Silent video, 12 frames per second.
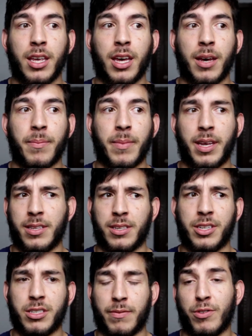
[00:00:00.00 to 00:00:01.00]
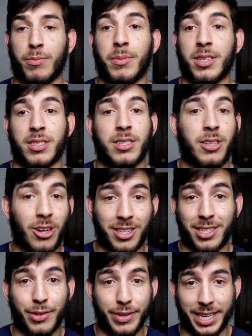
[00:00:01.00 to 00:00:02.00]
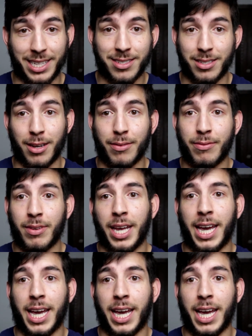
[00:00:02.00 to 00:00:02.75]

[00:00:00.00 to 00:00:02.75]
um, and just a few months starting this freelance stuff,